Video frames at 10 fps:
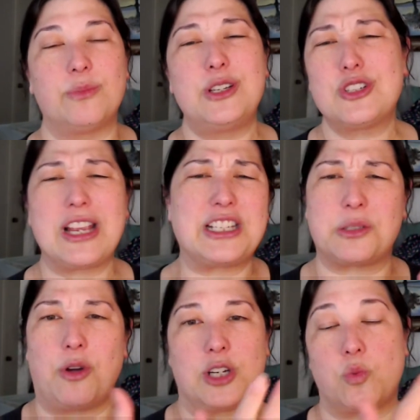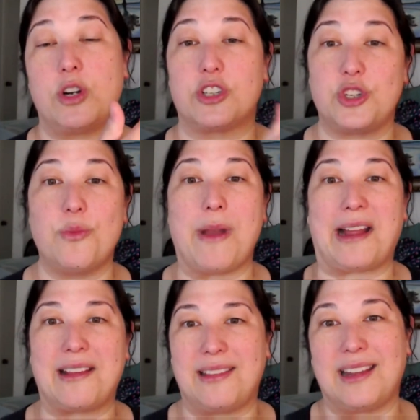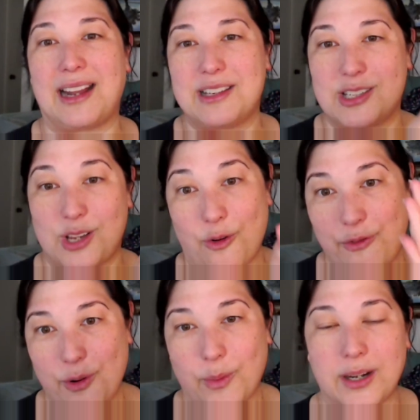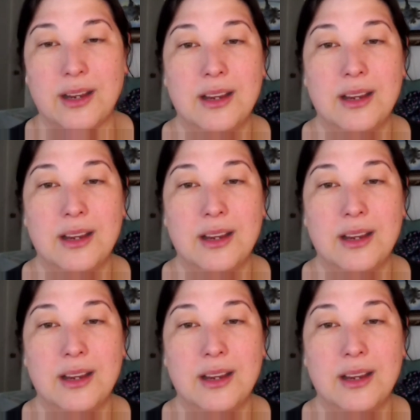But usually I just watch one or two back and then I just go forward.